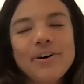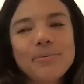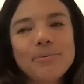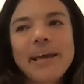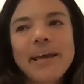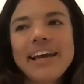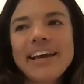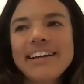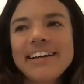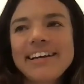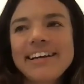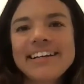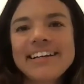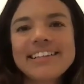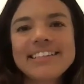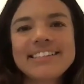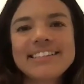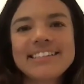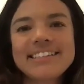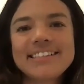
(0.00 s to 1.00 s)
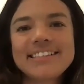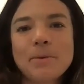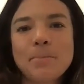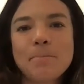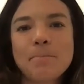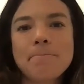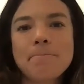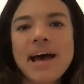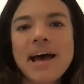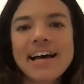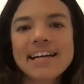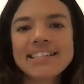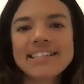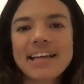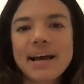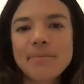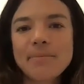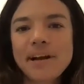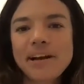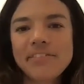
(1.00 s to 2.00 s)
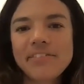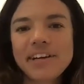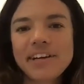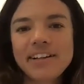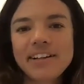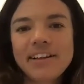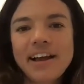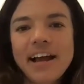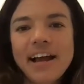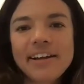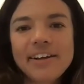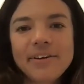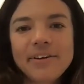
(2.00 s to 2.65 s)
man it is just a mess i'm not even gonna lie to you